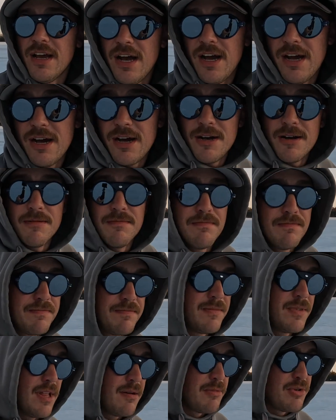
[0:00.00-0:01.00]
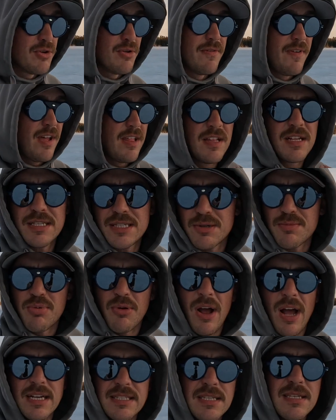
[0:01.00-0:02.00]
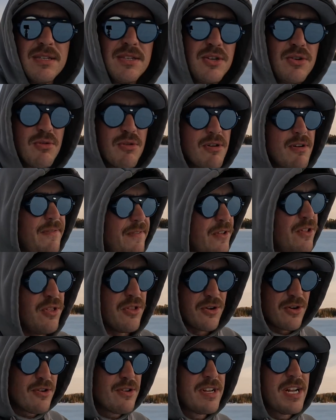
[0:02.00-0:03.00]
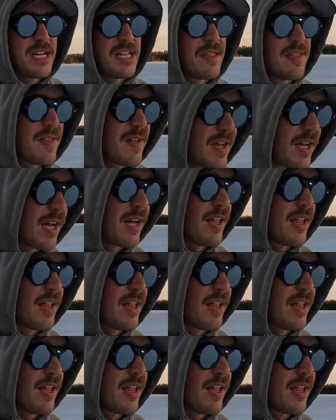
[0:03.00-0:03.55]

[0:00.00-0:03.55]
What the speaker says: Let me know if anything surprises you or if you learned anything.